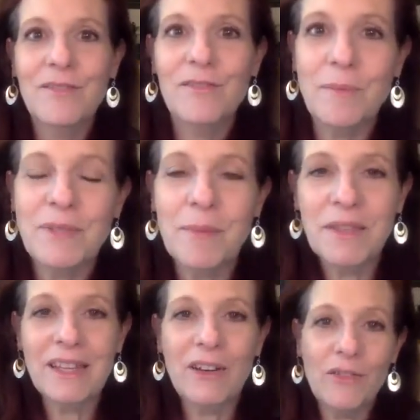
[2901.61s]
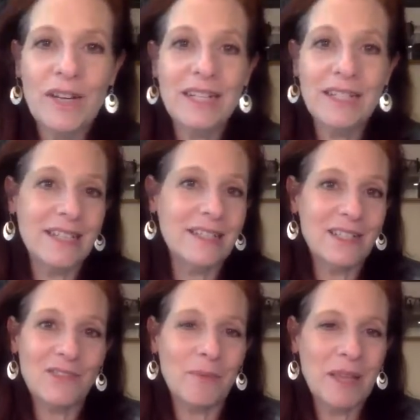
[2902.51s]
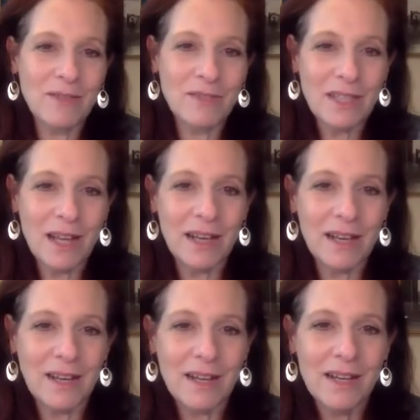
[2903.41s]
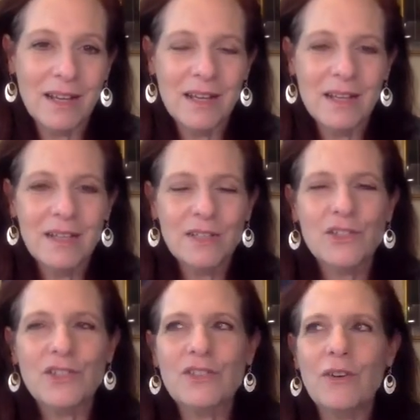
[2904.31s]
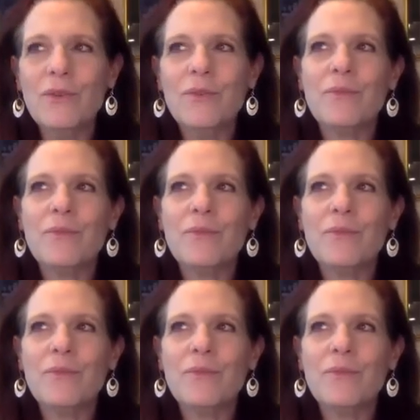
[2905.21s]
from something that already exists from the outside. So